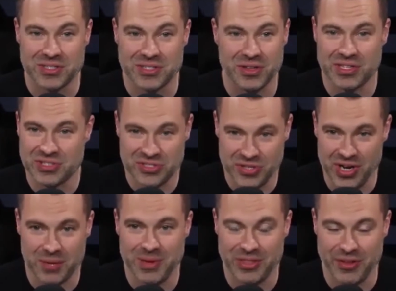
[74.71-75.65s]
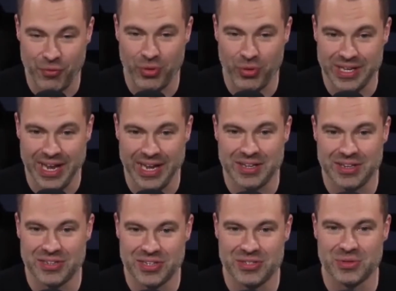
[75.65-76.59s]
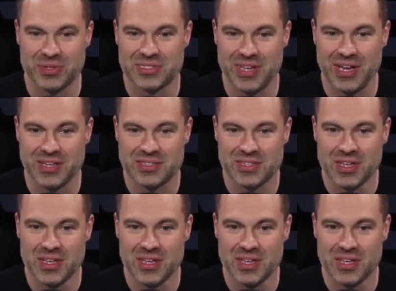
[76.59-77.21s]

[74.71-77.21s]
So let's just talk about the 48 contiguous states.